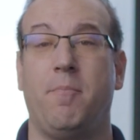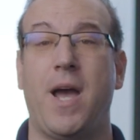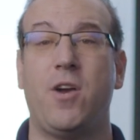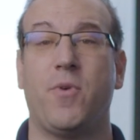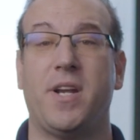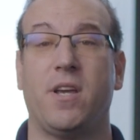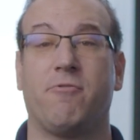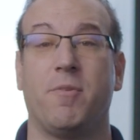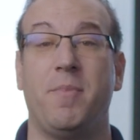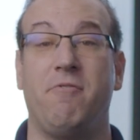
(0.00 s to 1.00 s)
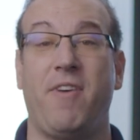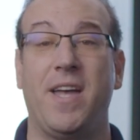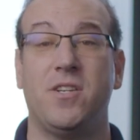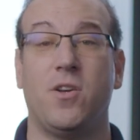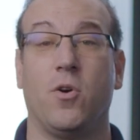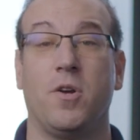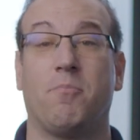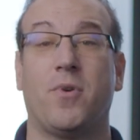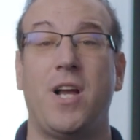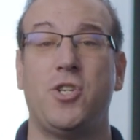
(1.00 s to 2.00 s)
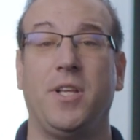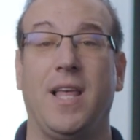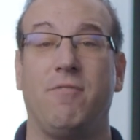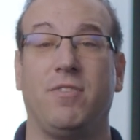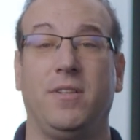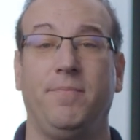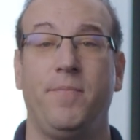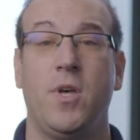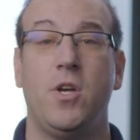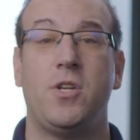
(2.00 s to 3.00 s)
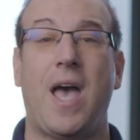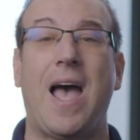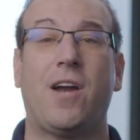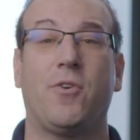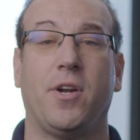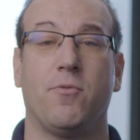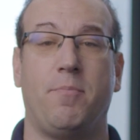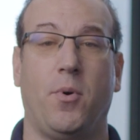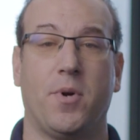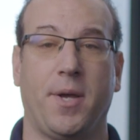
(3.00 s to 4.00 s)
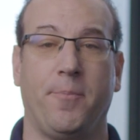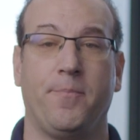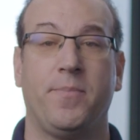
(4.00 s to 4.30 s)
migrating from event or impression level to aggregate reporting.